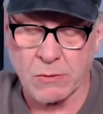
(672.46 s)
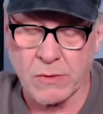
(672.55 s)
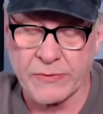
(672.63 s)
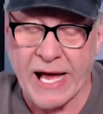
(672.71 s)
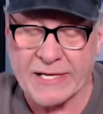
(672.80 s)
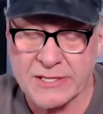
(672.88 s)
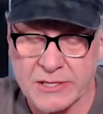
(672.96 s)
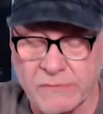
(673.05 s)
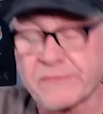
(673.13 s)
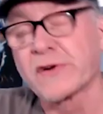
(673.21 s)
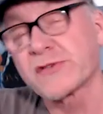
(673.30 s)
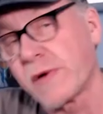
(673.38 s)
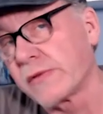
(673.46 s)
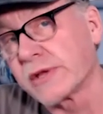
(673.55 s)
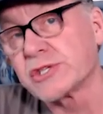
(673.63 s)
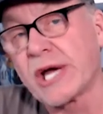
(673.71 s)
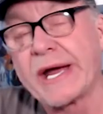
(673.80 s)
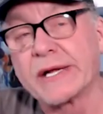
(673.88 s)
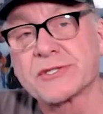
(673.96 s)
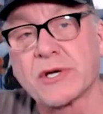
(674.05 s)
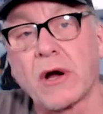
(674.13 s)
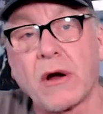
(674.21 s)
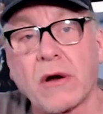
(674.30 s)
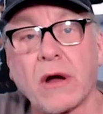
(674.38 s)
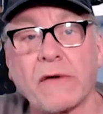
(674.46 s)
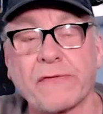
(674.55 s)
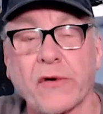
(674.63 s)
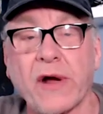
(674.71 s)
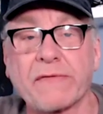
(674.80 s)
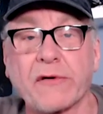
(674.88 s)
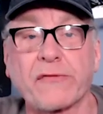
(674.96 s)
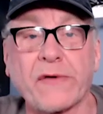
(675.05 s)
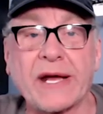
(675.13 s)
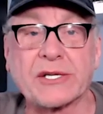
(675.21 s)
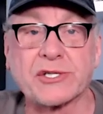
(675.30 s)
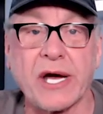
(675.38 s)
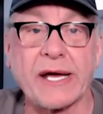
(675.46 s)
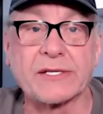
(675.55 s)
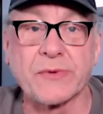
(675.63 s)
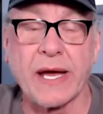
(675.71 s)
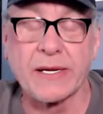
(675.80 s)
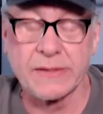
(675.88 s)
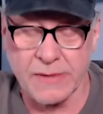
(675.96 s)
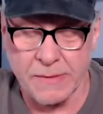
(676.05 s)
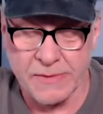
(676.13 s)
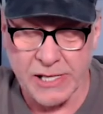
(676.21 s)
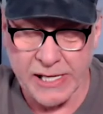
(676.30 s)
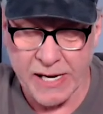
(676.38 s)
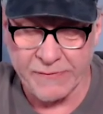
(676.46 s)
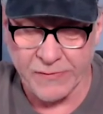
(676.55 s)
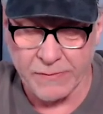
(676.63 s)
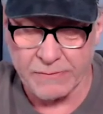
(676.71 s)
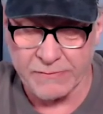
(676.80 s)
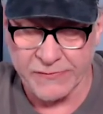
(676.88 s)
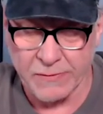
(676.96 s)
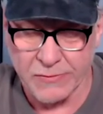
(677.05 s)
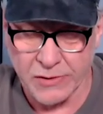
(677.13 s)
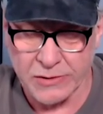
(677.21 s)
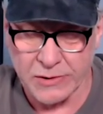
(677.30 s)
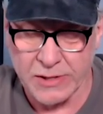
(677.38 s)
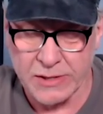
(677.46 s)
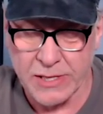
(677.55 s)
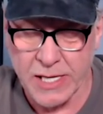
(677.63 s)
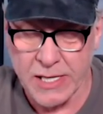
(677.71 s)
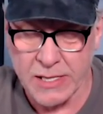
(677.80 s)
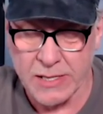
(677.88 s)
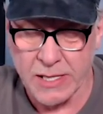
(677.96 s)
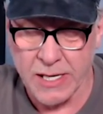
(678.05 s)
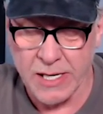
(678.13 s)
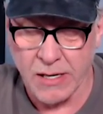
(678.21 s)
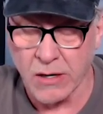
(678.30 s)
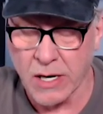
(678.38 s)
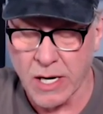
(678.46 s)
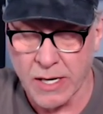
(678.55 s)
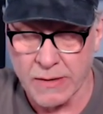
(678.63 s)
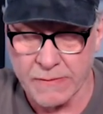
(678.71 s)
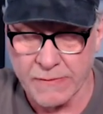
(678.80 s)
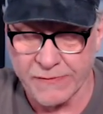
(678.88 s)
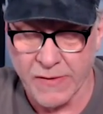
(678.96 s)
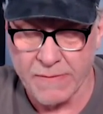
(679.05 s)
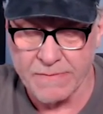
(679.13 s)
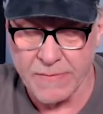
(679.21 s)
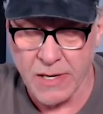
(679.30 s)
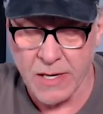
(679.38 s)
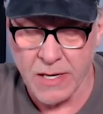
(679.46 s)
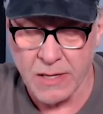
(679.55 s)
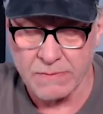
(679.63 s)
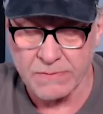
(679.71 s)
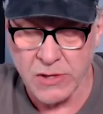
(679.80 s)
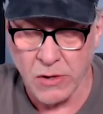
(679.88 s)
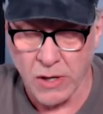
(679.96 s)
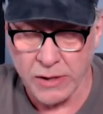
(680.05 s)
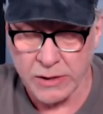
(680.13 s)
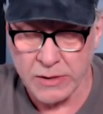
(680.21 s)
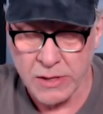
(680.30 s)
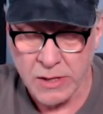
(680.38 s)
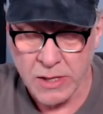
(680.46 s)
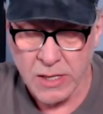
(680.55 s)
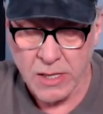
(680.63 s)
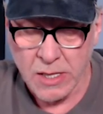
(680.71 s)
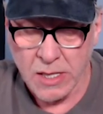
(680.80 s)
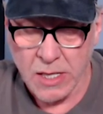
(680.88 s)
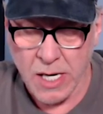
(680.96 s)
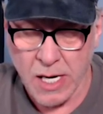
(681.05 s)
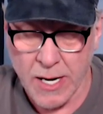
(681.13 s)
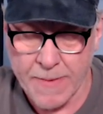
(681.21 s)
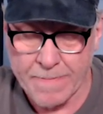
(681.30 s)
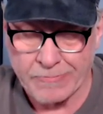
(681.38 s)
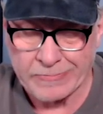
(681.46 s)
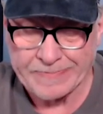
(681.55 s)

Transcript: That's first of all, the Giants are a forever franchise, right? I mean, they came from from Brooklyn and, and or uh, from uh, New York, and um,